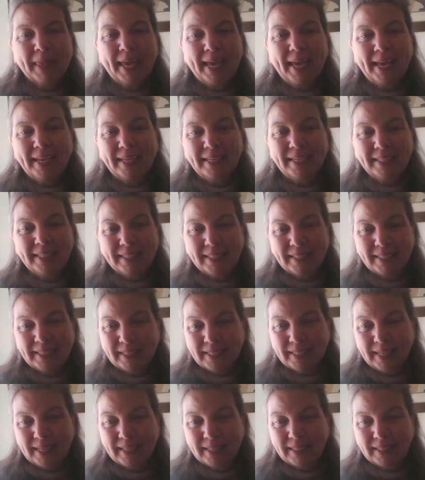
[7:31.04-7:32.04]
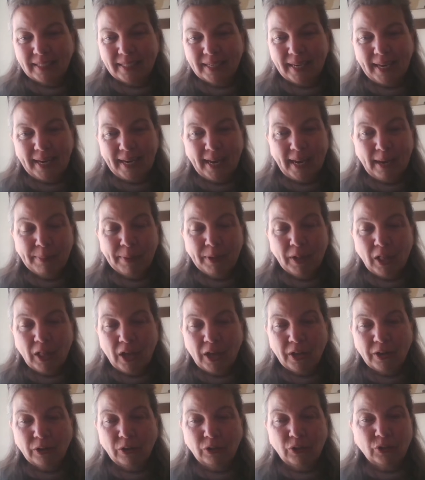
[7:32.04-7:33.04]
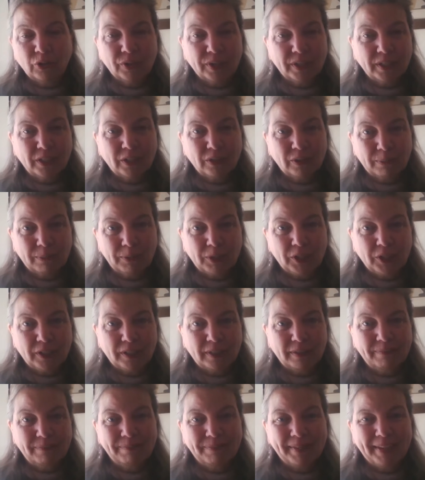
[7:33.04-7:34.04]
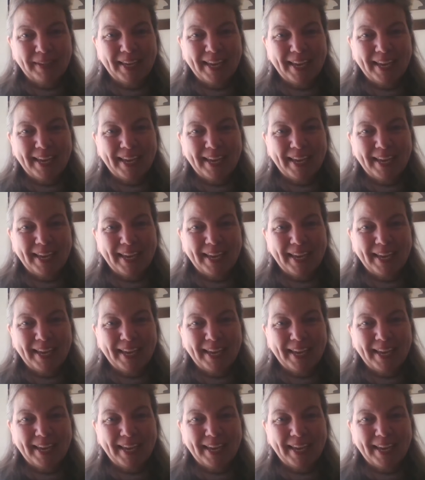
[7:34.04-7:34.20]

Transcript: And it says enable auto transcription.